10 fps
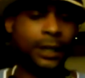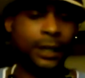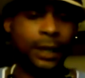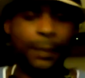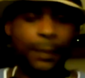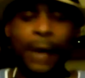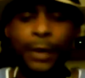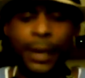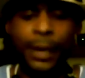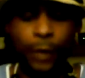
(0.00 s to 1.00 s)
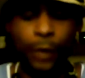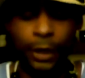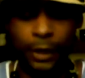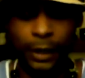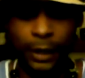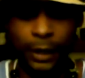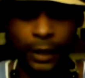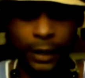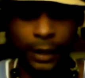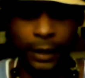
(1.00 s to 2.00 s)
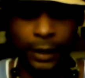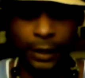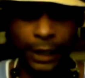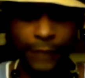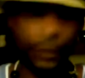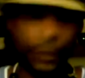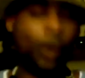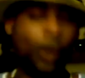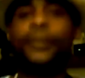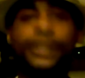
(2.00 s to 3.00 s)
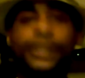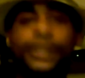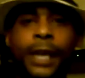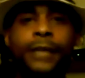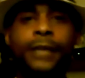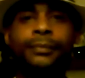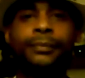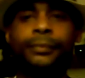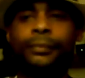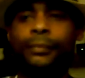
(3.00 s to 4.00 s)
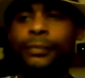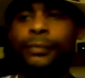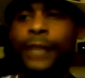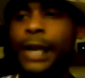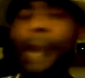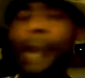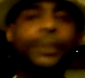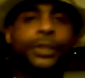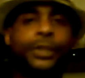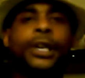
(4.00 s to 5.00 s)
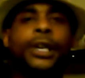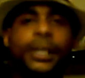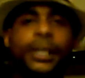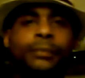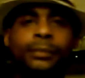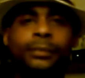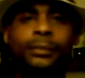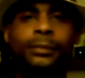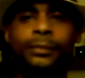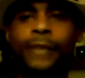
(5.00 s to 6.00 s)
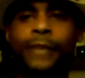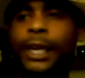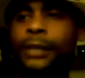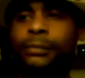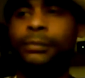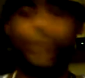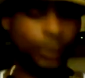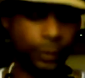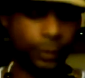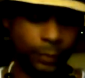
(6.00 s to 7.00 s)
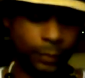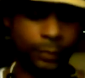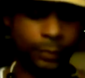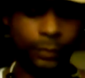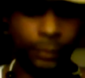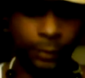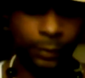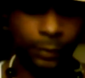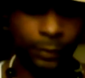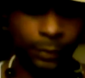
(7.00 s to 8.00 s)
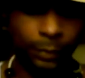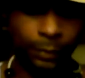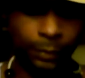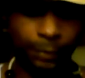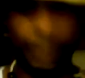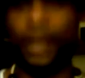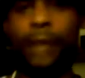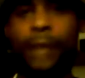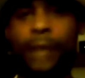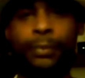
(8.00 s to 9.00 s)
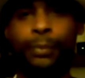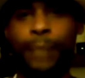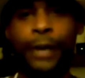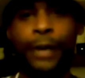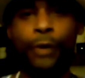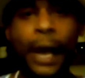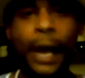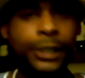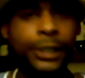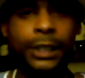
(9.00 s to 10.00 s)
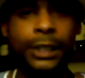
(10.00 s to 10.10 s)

Empower Network gives all of us, right, an opportunity, right, to become better writers.